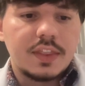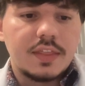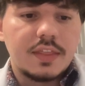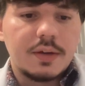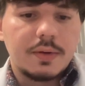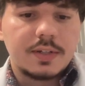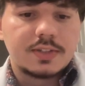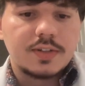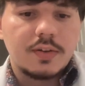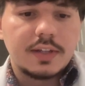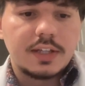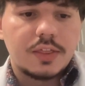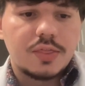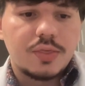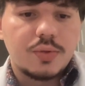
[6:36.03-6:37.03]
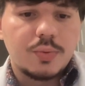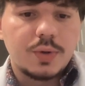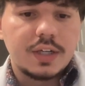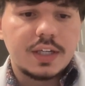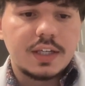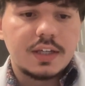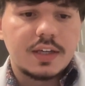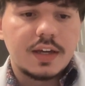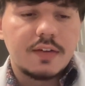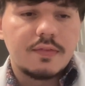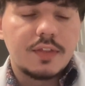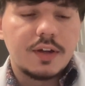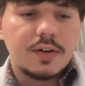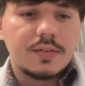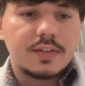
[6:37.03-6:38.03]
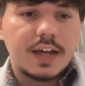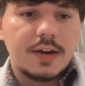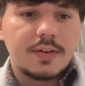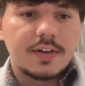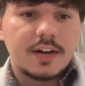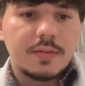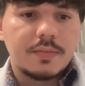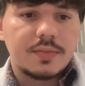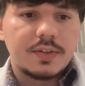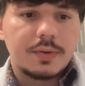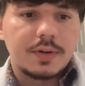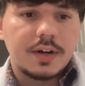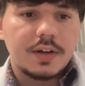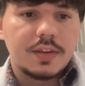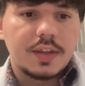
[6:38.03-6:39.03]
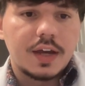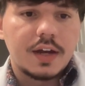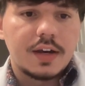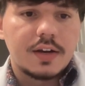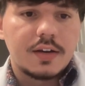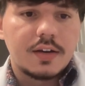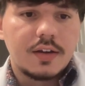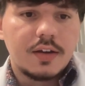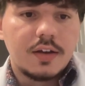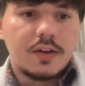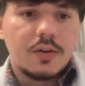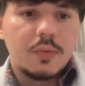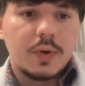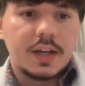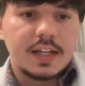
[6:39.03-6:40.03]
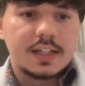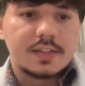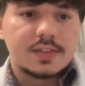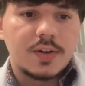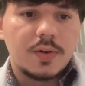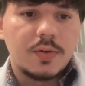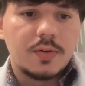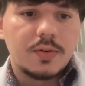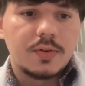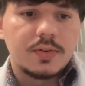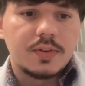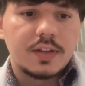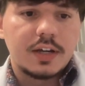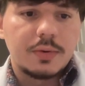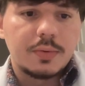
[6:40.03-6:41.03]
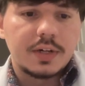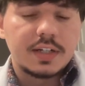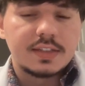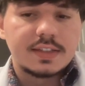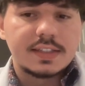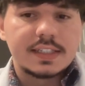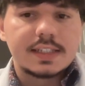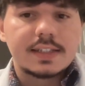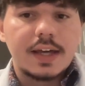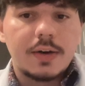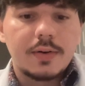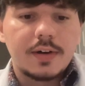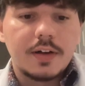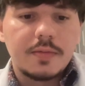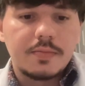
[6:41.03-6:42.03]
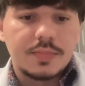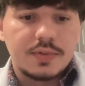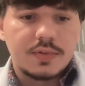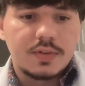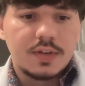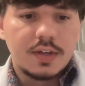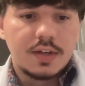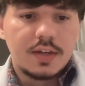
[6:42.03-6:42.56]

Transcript: there was only 3 of those outcomes that were on there, when in total there were 6 outcomes.